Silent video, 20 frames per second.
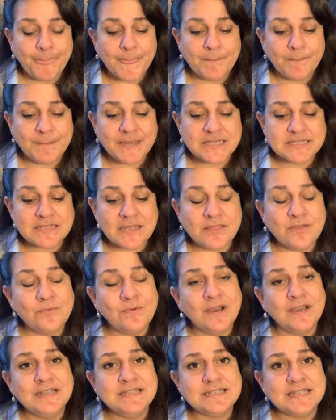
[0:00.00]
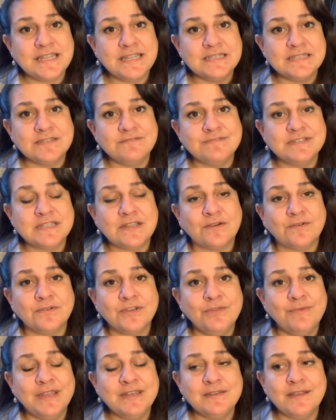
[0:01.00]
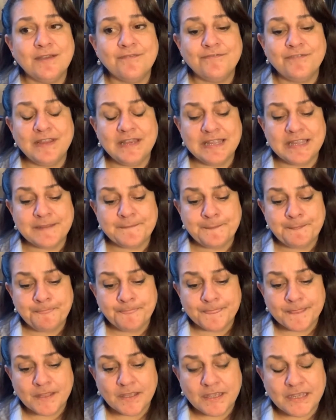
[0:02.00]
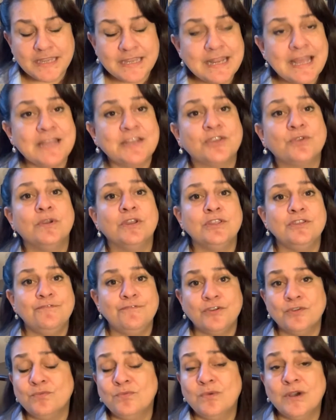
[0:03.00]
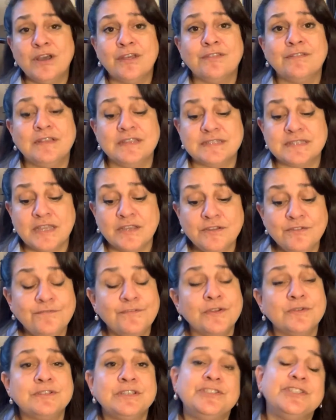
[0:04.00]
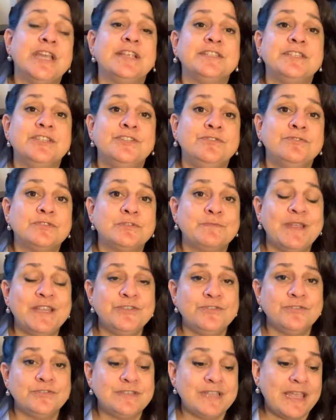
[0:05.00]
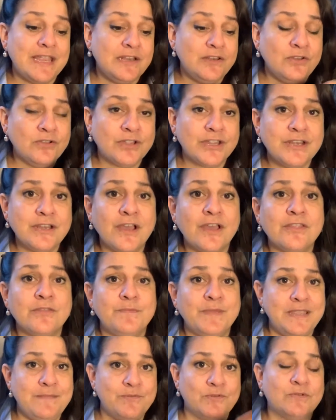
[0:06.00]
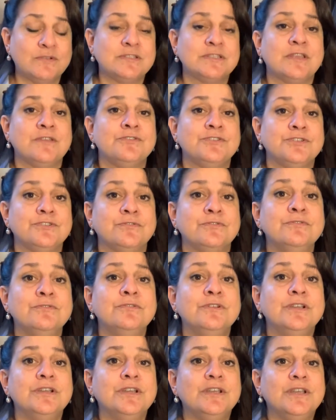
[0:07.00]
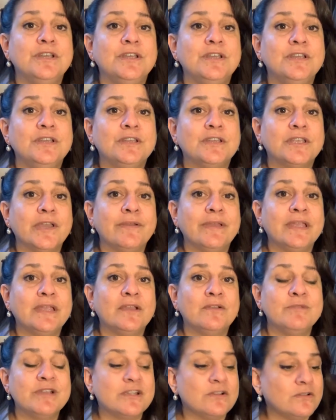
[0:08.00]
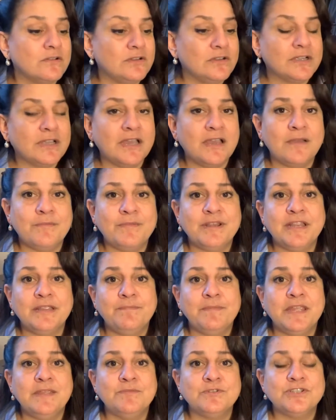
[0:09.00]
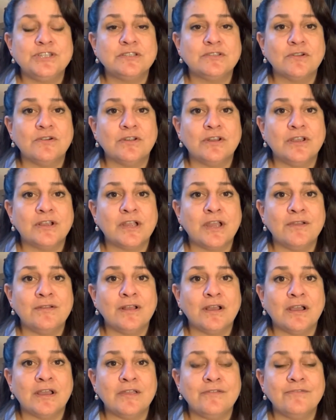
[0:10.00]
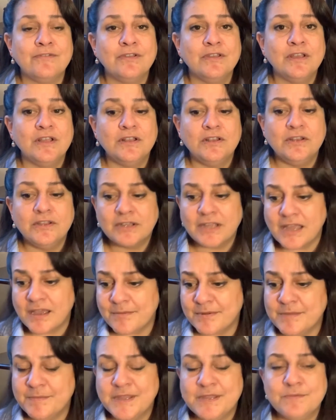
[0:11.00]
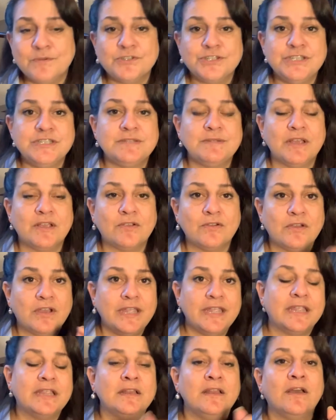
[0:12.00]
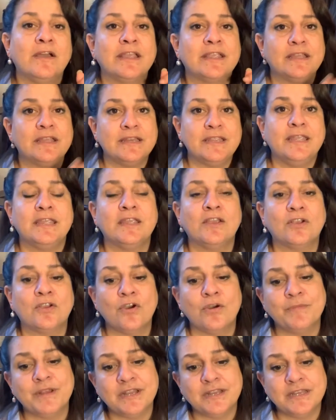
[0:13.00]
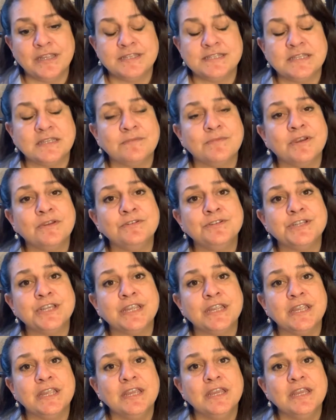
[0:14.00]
Because otherwise, here's the result. You end up feeling inadequate, you feel worthless, and you feel dejected. You'll spend your day looking at other people on social, going, oh my God, look at how many people she's got on her Go Live. Look at how many people she's got hitting like and hitting comment and hitting emoji.